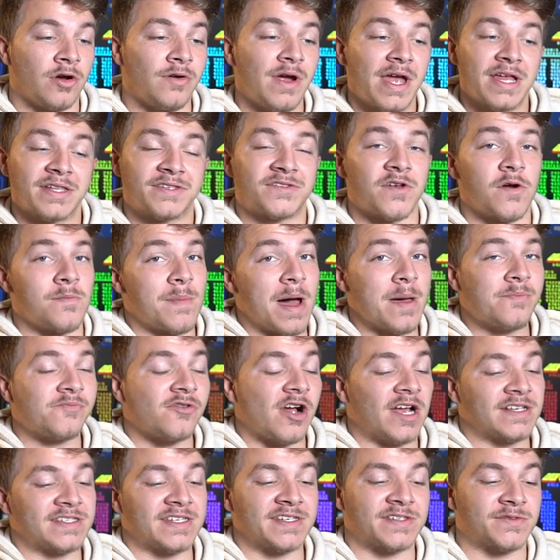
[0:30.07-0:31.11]
All right, so my
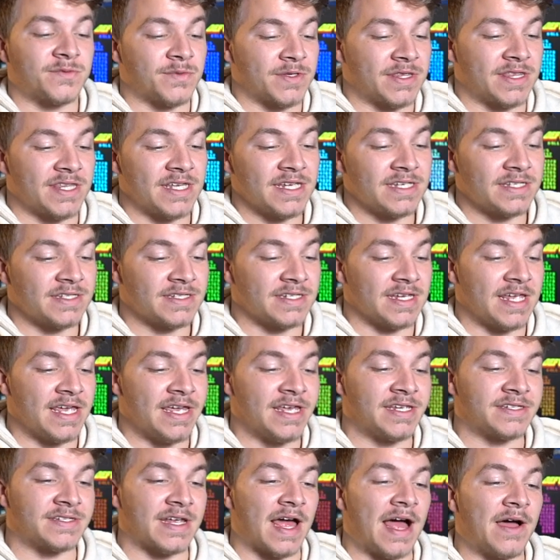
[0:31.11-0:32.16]
process with this
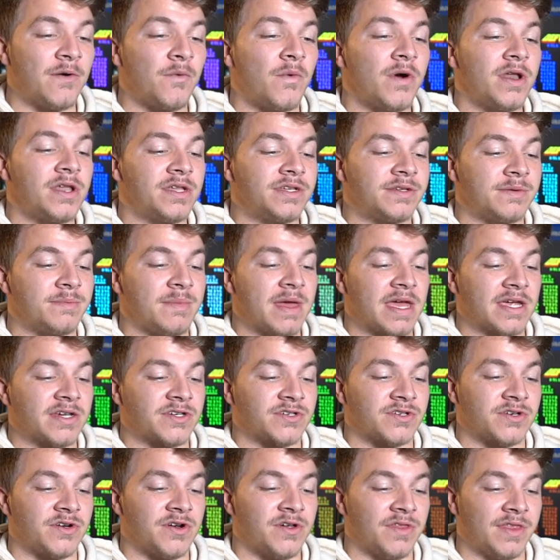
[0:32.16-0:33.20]
is I wanted to make
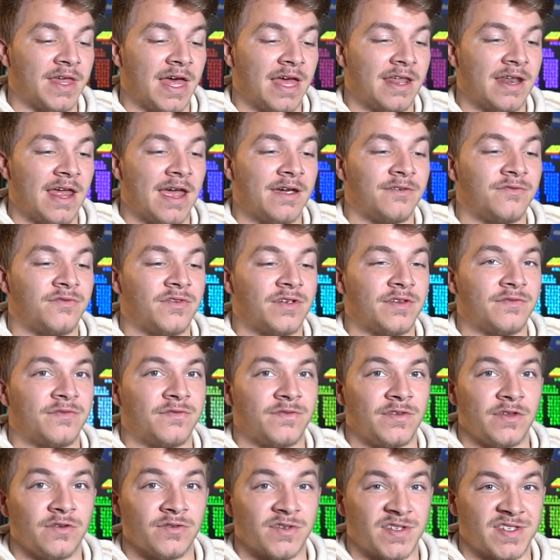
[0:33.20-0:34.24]
sure that every
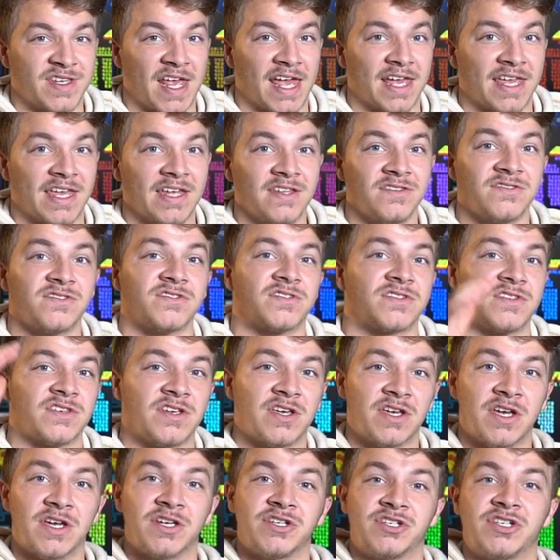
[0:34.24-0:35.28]
few seconds
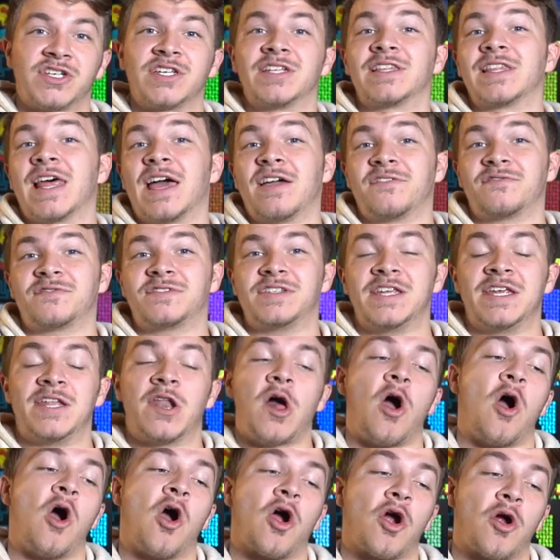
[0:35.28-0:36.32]
she left
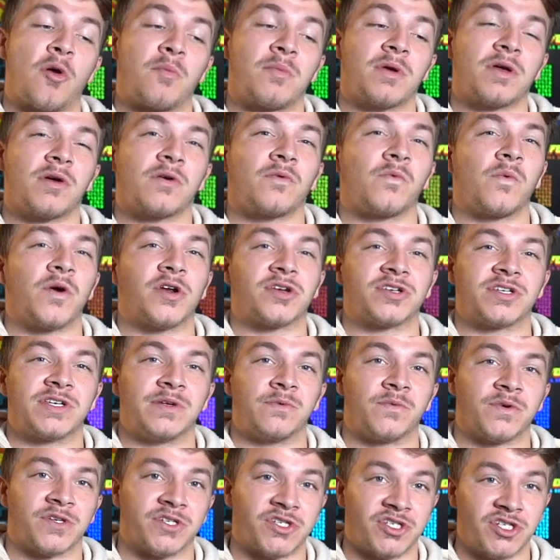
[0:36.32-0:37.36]
an arm where
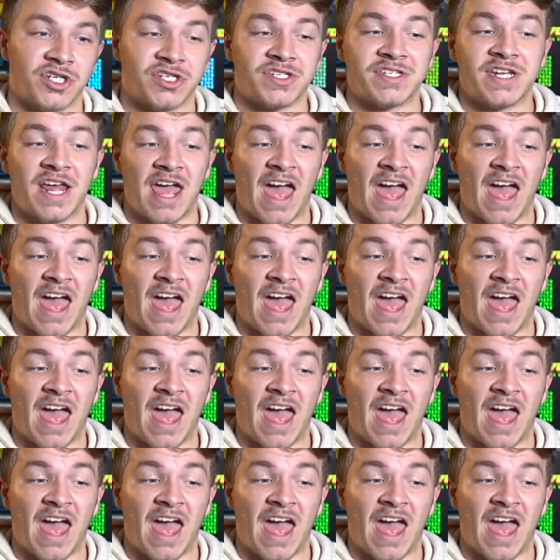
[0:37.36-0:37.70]
she was just